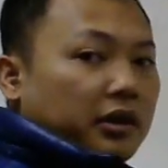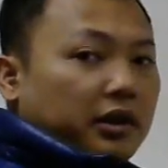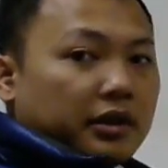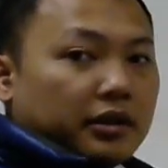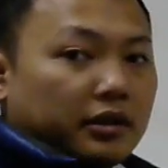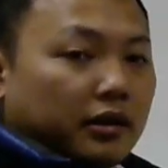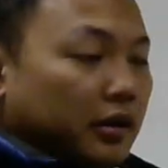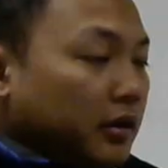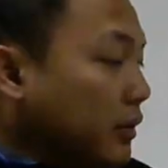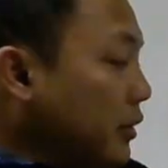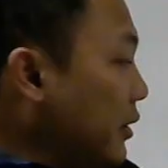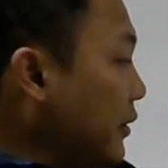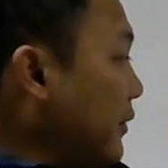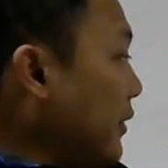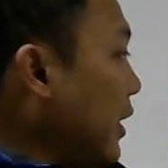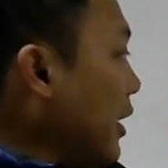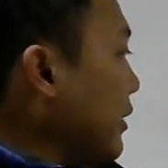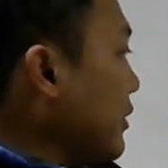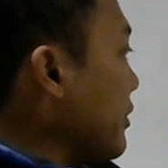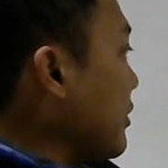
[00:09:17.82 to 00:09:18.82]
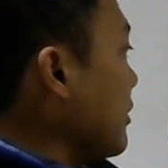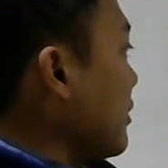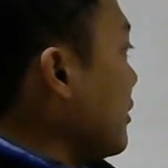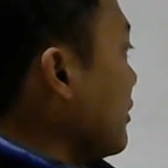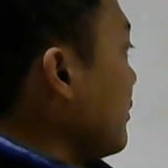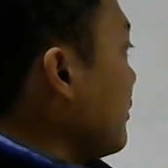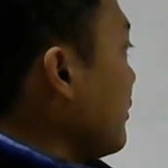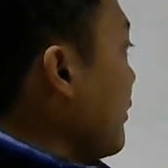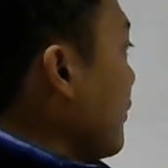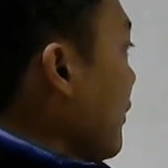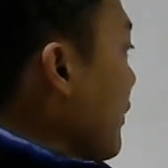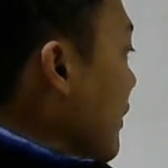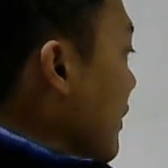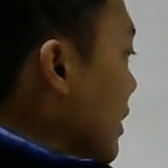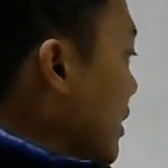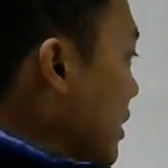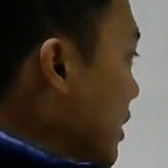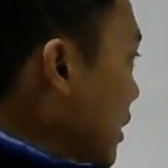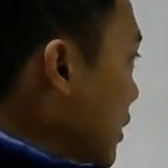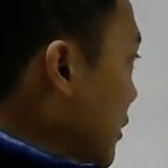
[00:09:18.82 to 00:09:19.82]
is not defined too.
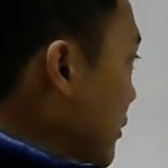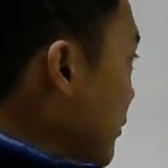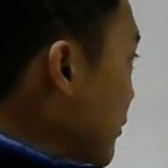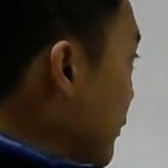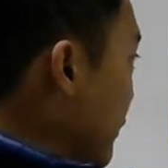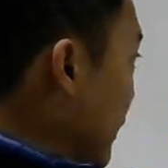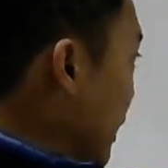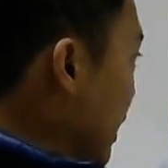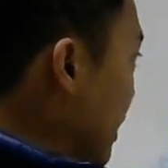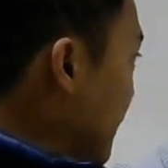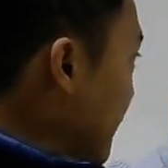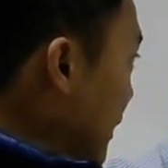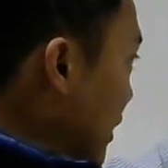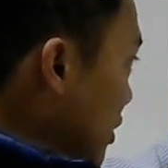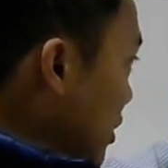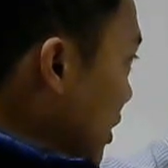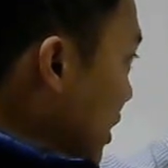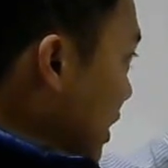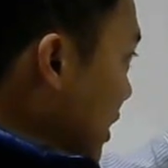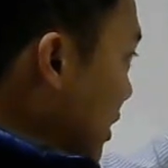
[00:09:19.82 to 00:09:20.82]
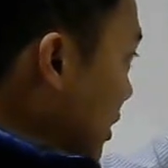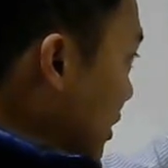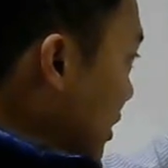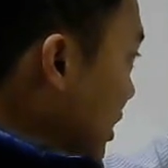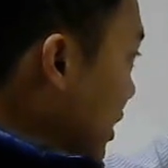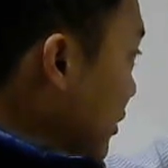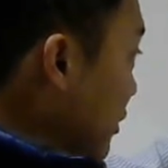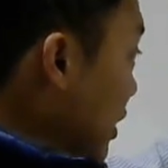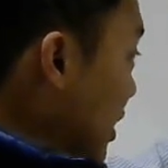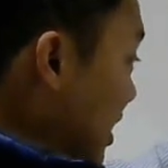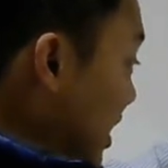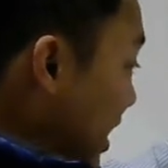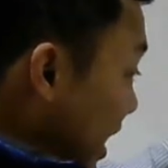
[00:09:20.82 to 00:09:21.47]
So this function is continuous